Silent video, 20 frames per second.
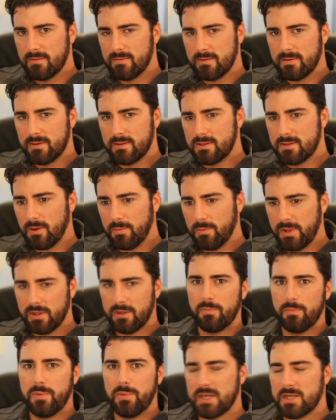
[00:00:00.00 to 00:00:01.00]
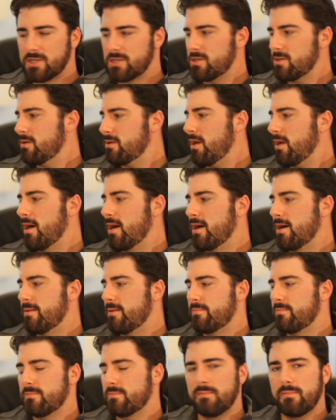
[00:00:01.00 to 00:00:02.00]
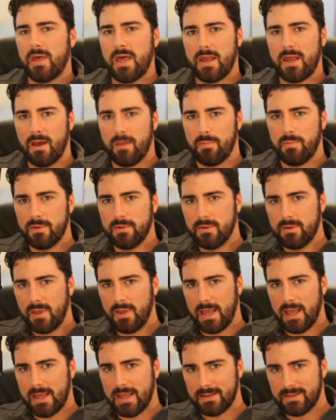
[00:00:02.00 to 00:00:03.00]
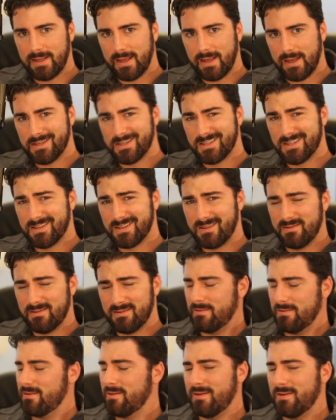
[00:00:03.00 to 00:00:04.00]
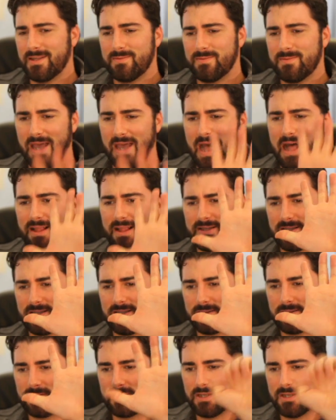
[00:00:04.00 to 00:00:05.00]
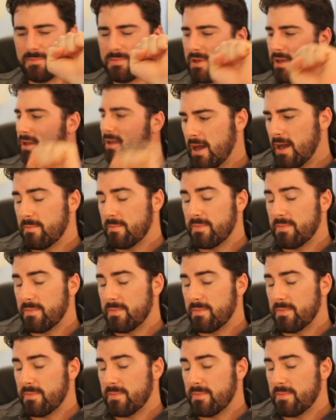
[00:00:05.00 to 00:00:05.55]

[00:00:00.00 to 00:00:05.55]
Don't be a little bitch. Man up and just get some calluses or something. The